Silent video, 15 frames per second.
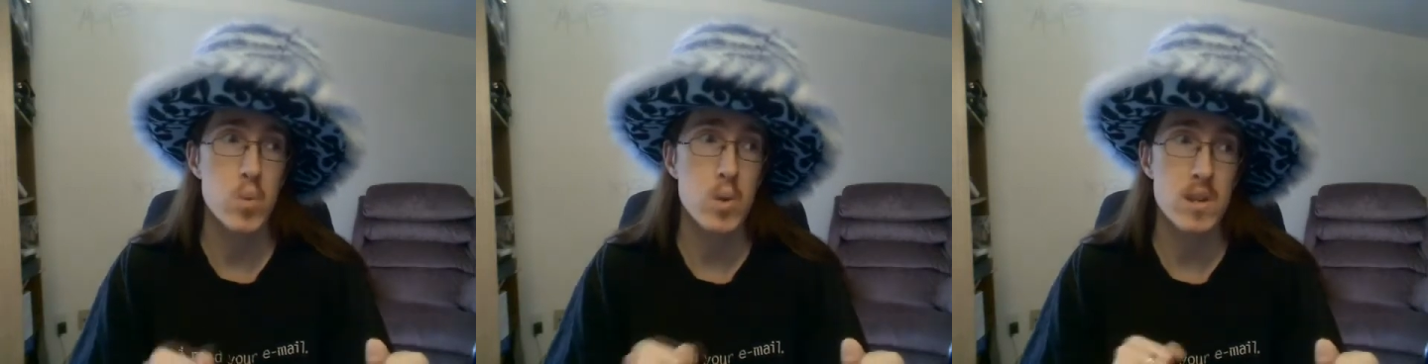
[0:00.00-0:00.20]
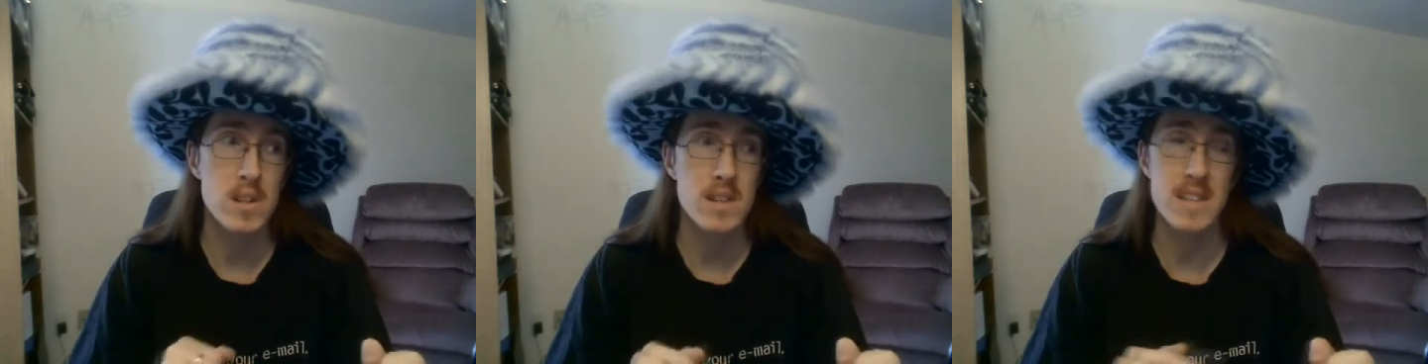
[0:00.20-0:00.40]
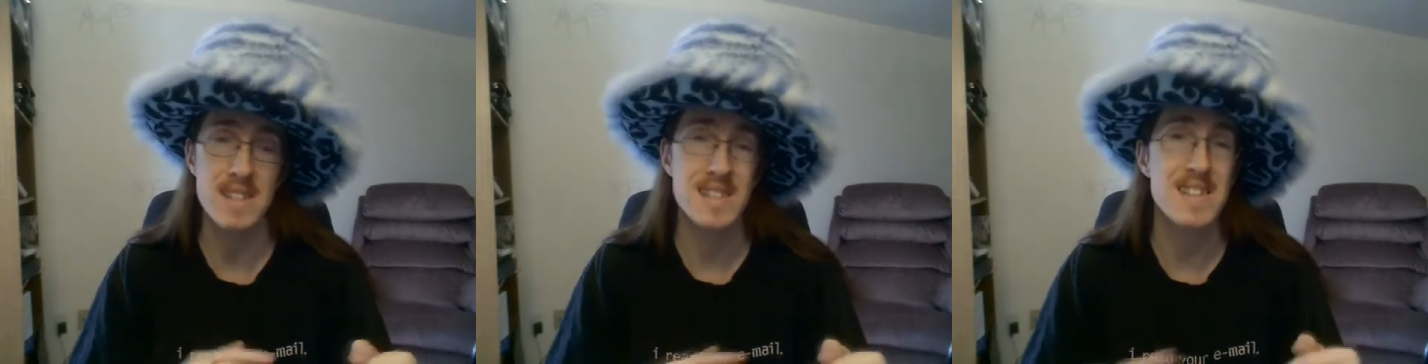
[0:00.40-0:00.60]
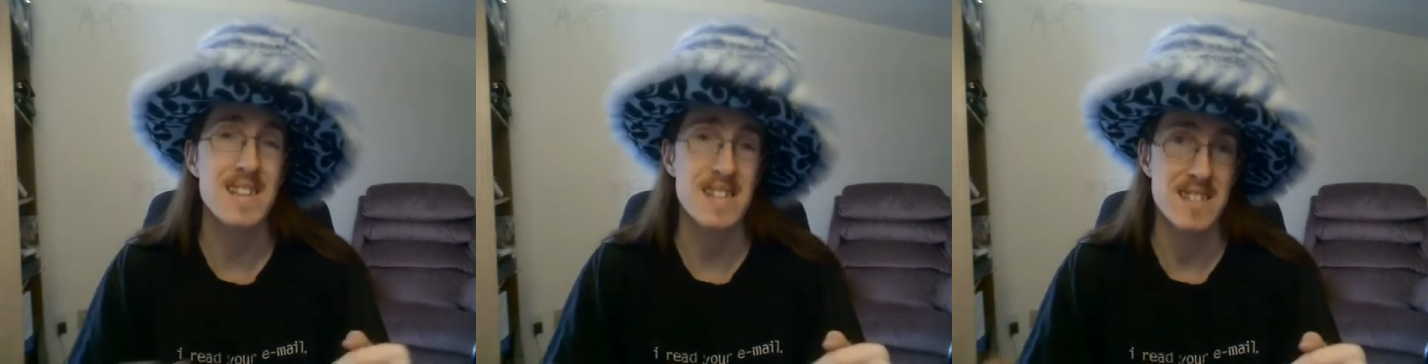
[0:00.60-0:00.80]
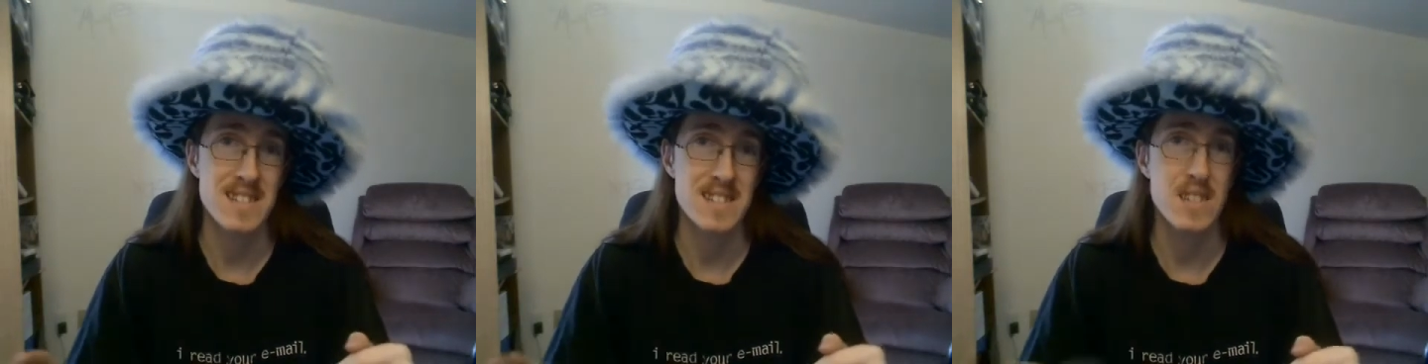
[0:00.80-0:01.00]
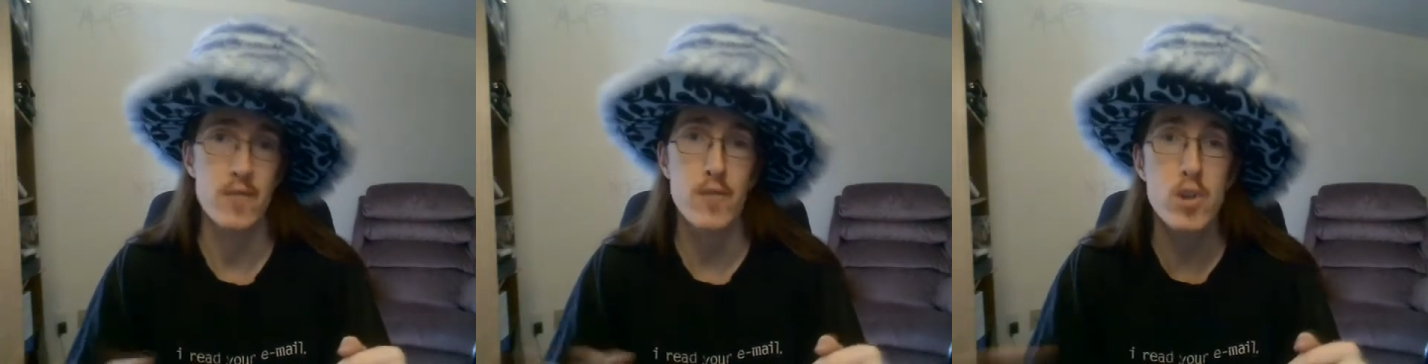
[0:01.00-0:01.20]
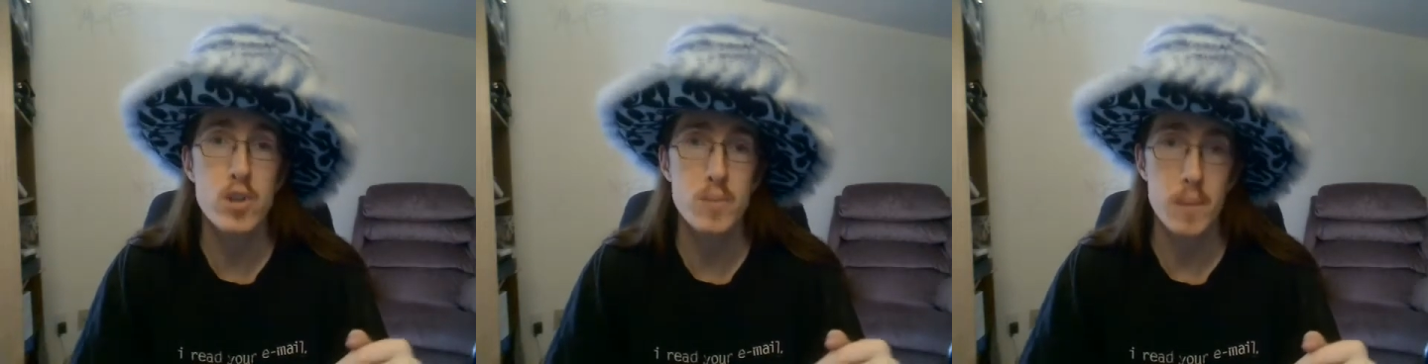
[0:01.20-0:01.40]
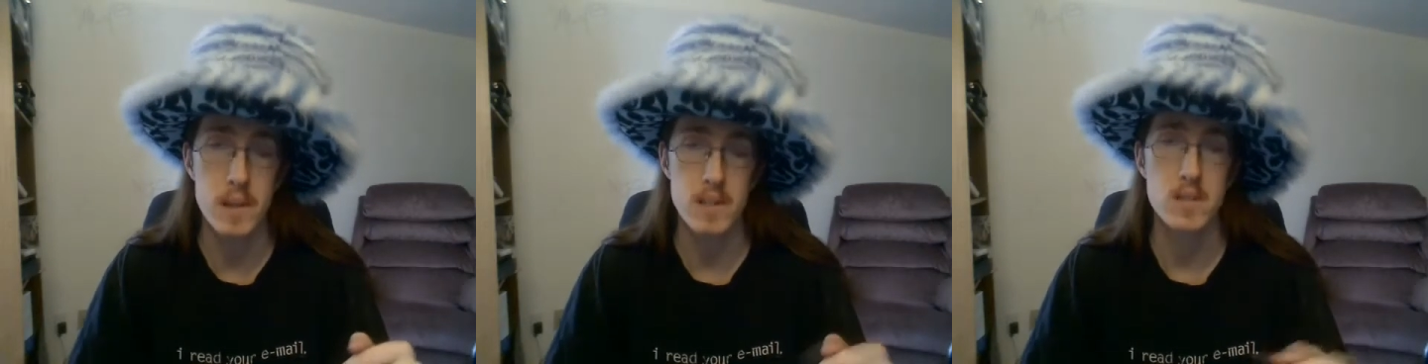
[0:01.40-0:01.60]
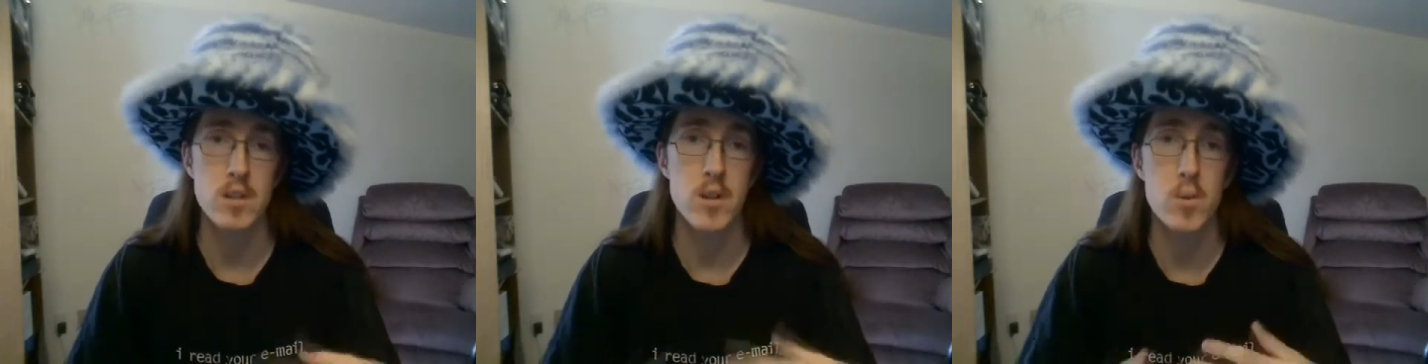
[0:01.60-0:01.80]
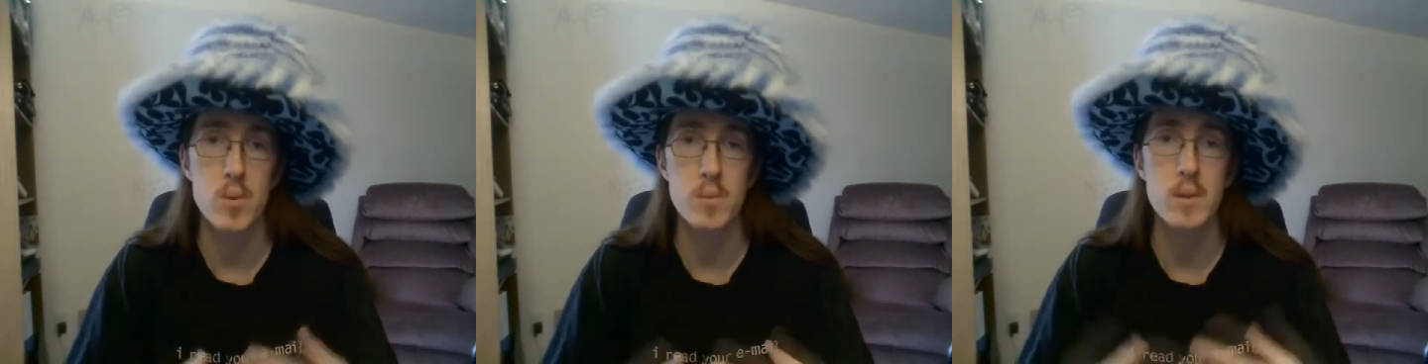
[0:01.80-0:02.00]
wouldn't exist in the first place.
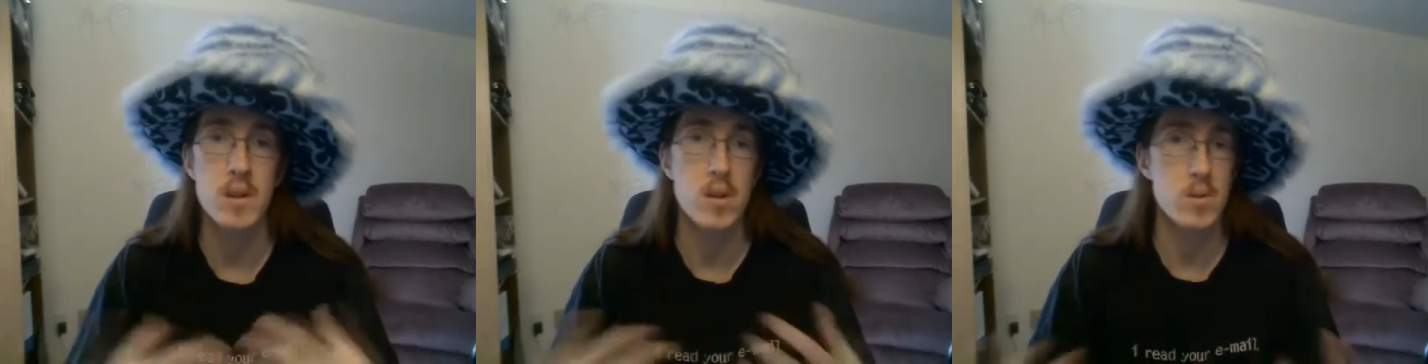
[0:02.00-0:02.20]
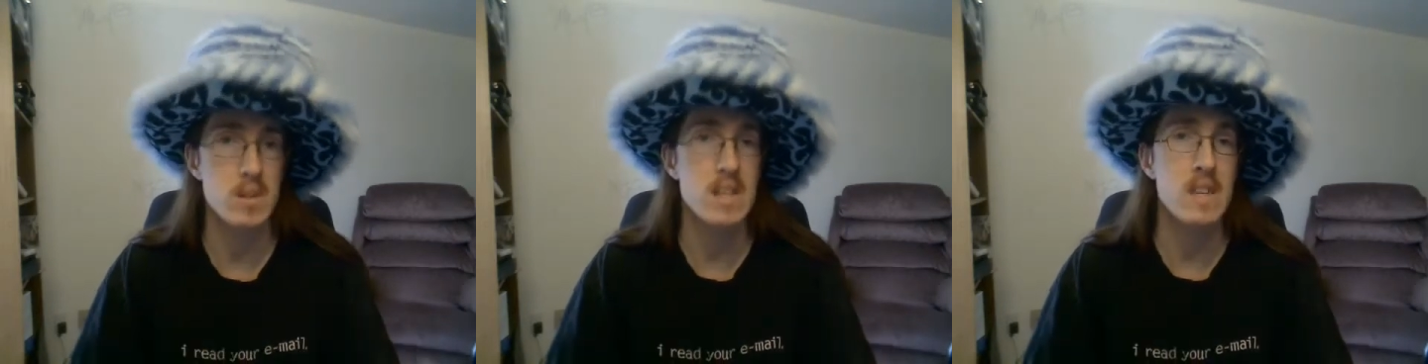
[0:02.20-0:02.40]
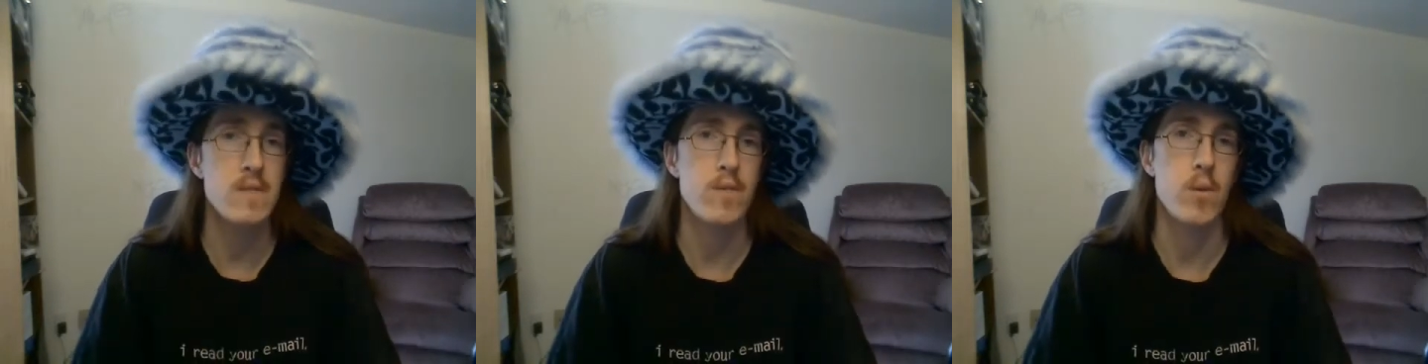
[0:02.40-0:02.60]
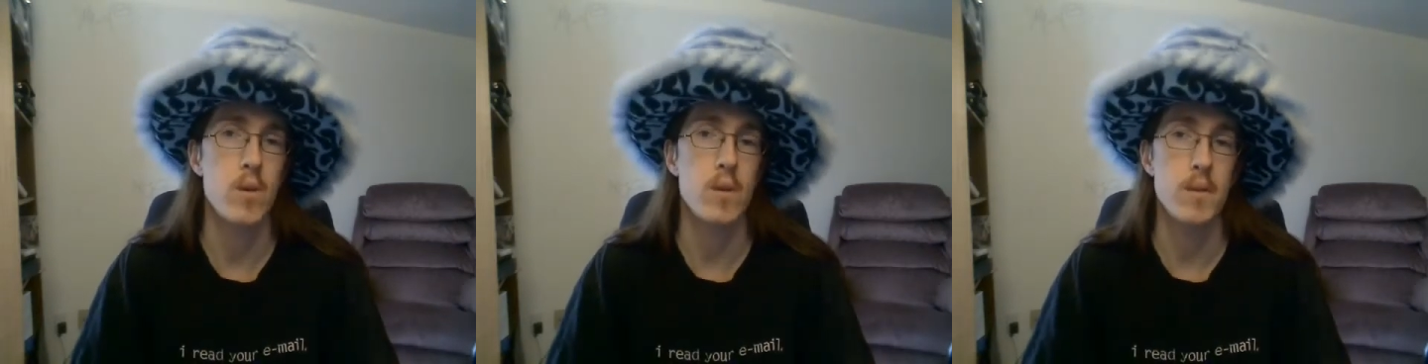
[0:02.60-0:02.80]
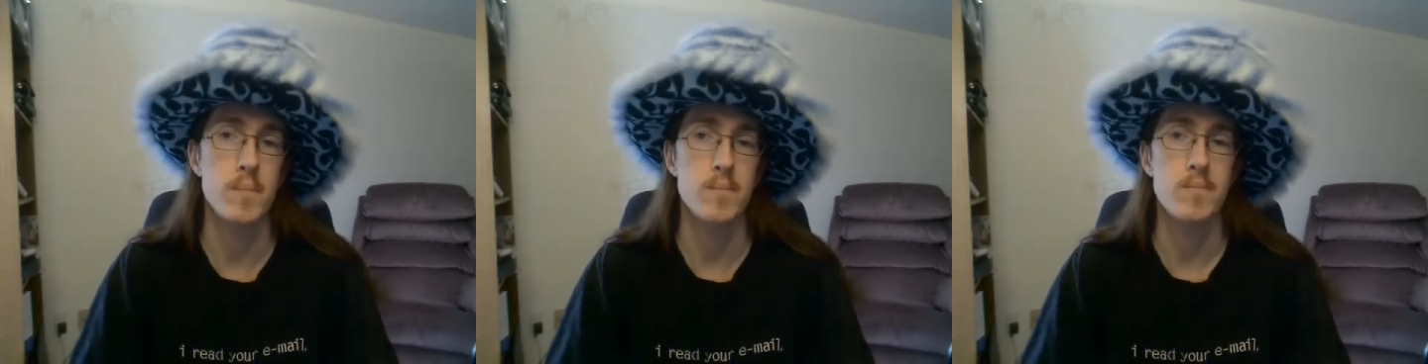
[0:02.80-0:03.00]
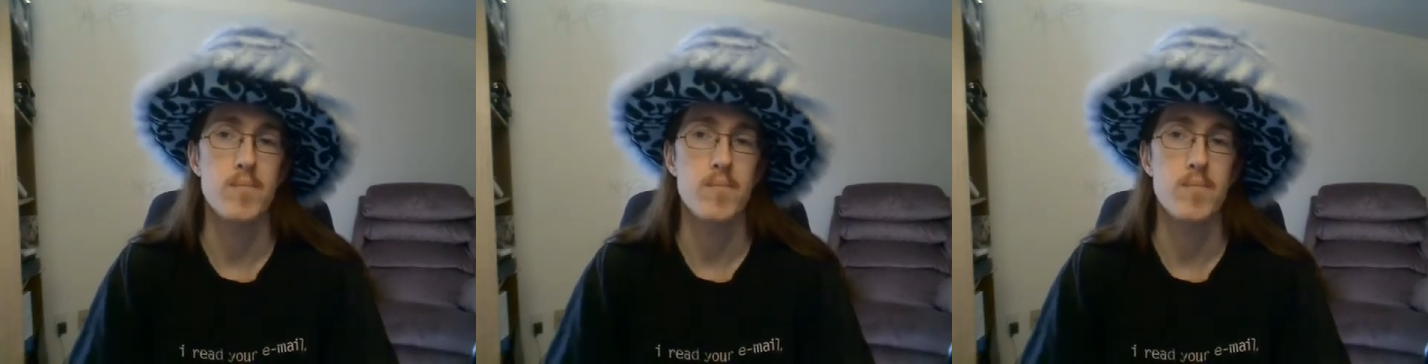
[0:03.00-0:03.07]
There would be no need for them.